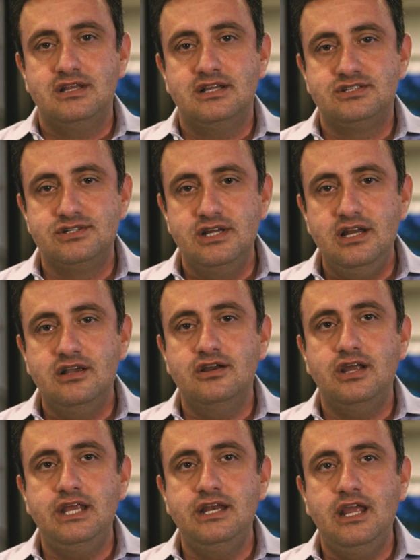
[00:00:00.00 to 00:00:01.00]
that's really
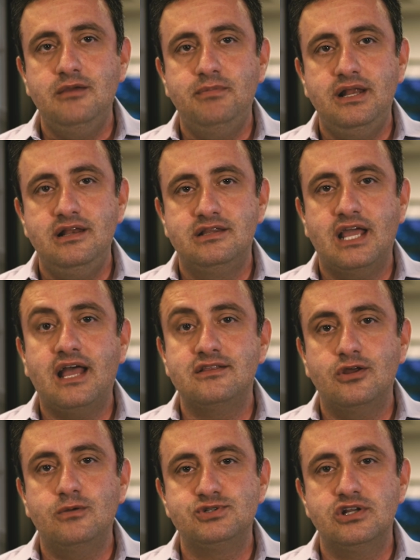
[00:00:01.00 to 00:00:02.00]
going to enable the
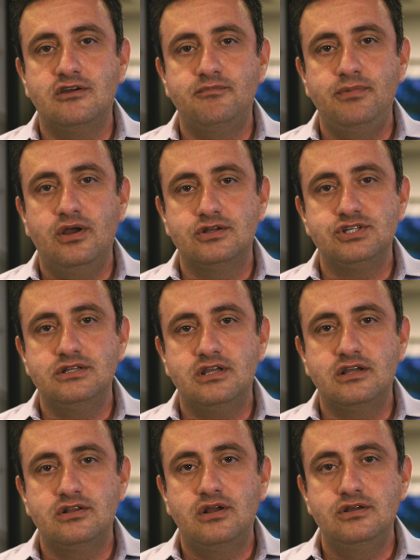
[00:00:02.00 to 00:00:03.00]
adoption of blockchain
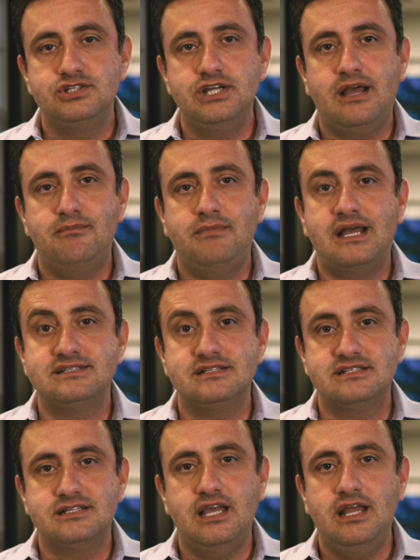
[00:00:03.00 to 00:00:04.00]
technology at mass
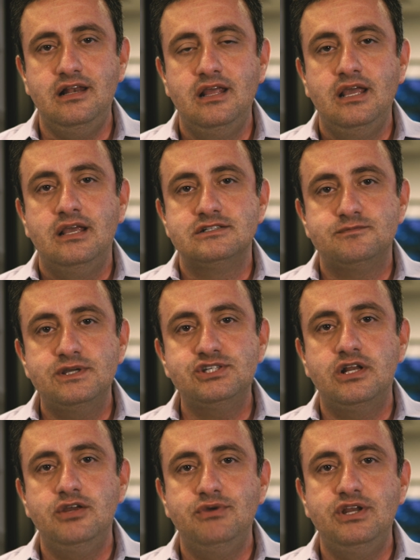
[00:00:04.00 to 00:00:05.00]
scale,
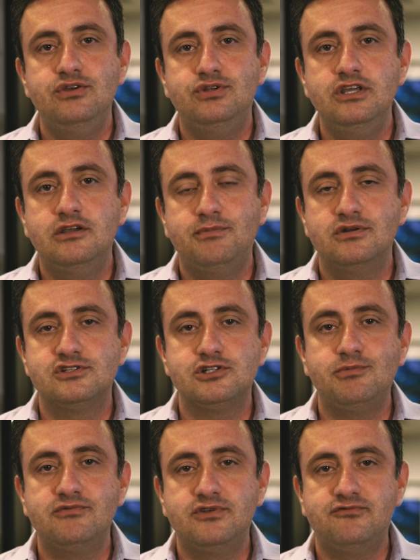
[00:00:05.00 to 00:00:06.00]
especially when you think about
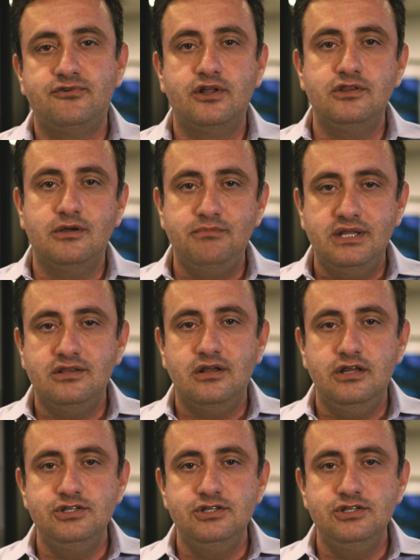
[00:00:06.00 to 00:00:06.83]
some of the fundamental